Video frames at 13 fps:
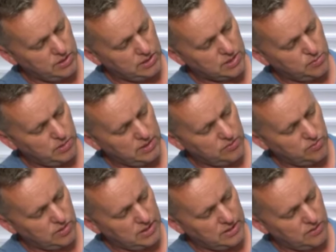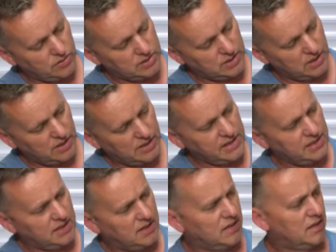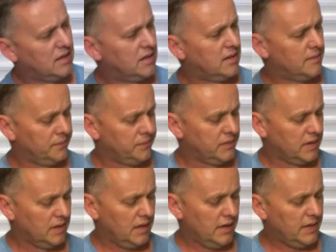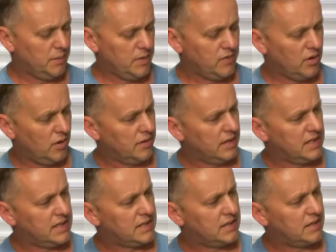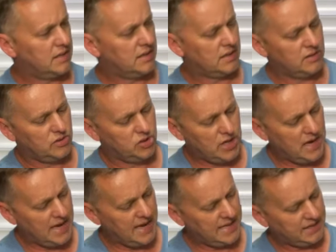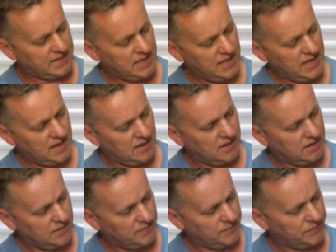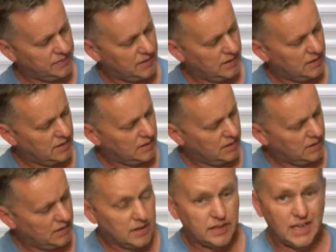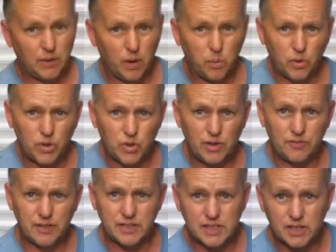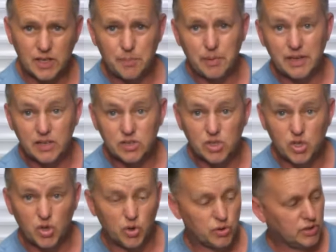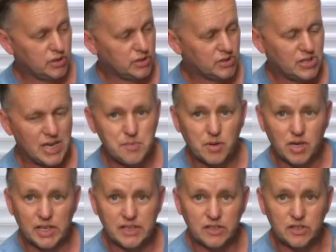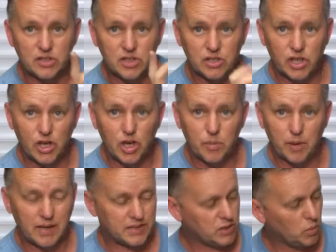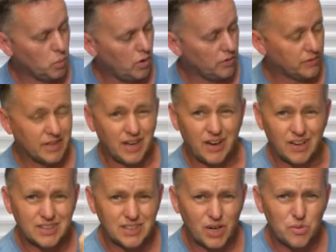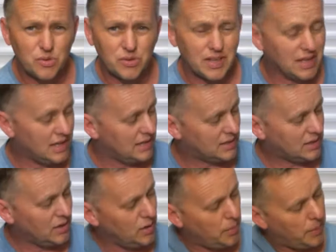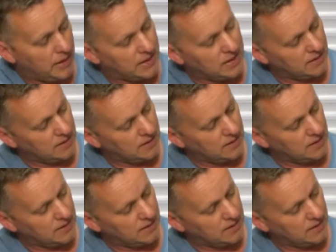It's spinning really nice and clean. And then we've got these jet heads here. Now I wonder if this is going to be as good, as deep cleaning as the Dirt Blaster wand. I don't think it's going to be.